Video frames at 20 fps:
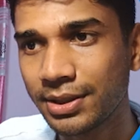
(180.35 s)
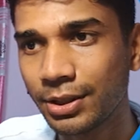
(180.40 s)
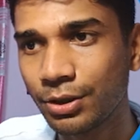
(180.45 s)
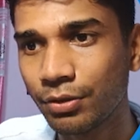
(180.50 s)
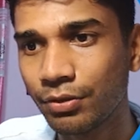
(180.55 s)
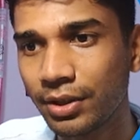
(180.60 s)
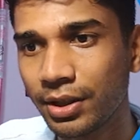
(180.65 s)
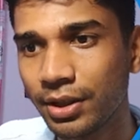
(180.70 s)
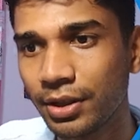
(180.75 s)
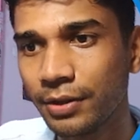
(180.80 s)
it
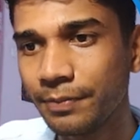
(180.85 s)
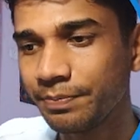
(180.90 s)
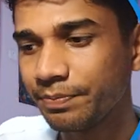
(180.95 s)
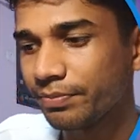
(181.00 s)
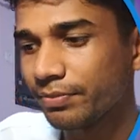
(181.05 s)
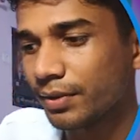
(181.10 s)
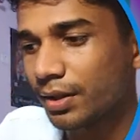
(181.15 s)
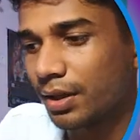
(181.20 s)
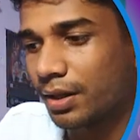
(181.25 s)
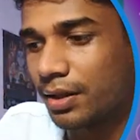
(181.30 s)
over here.
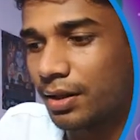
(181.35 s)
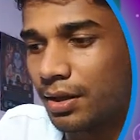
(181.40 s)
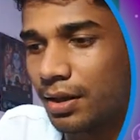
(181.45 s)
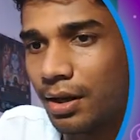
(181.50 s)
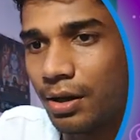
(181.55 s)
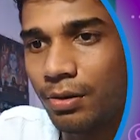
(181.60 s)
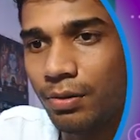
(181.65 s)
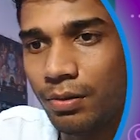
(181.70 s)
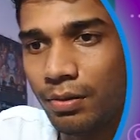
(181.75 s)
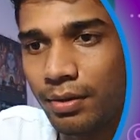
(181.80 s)

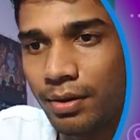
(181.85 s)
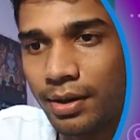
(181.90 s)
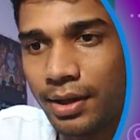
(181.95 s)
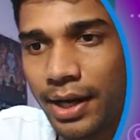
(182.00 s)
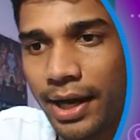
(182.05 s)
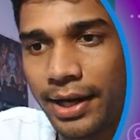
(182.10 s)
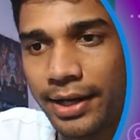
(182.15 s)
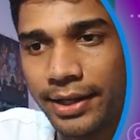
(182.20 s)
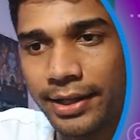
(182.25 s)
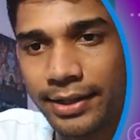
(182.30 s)
Now
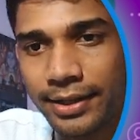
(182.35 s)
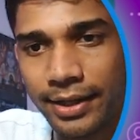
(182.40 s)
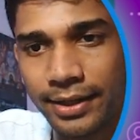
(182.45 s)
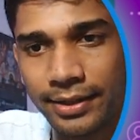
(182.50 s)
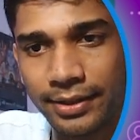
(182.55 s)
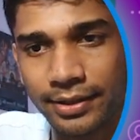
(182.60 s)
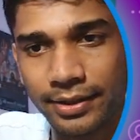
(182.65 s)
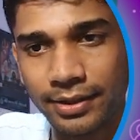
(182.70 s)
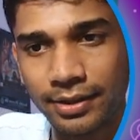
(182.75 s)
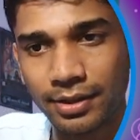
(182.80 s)
I hit
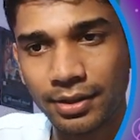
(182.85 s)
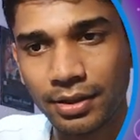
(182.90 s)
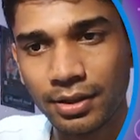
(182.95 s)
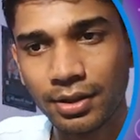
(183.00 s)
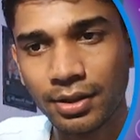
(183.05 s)
enter.